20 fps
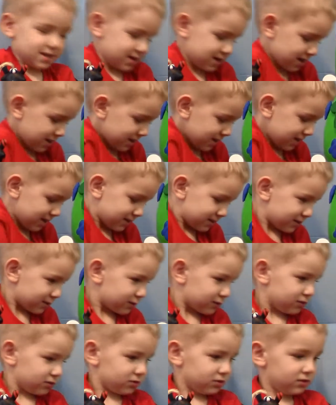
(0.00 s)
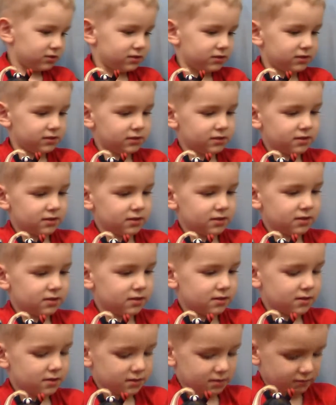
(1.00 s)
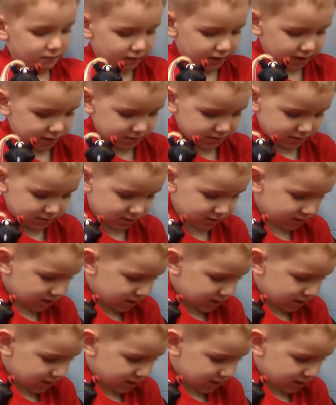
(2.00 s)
I think it's a girl. Oh. He has long